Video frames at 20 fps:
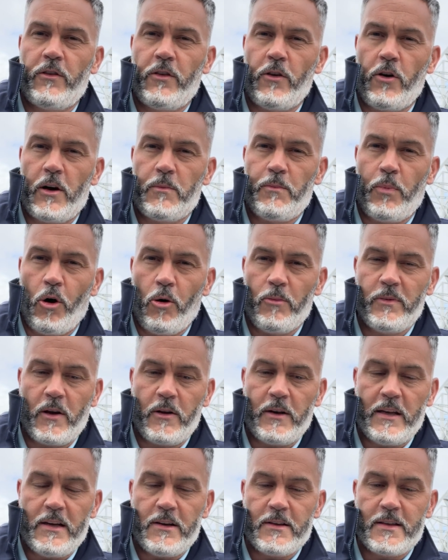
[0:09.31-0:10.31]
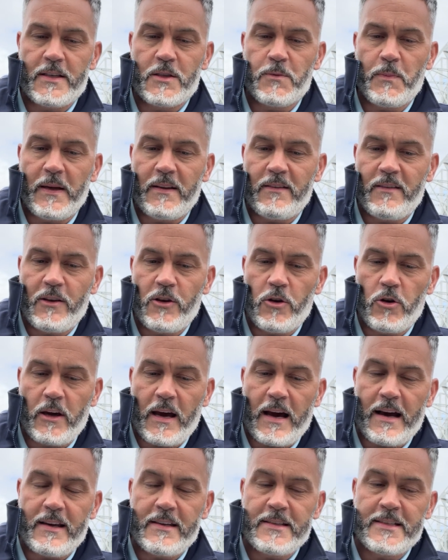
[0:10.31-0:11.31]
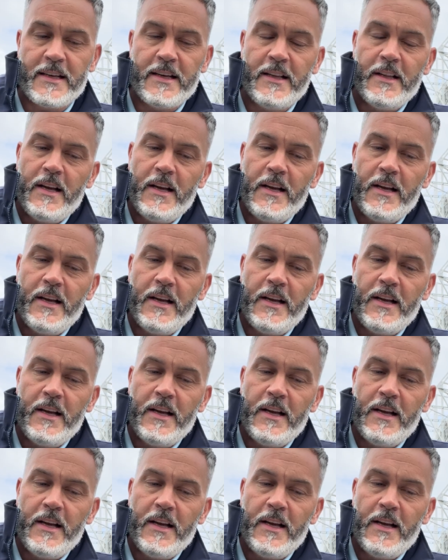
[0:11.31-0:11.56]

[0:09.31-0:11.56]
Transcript: Thought I'd pop down here to speak to you guys.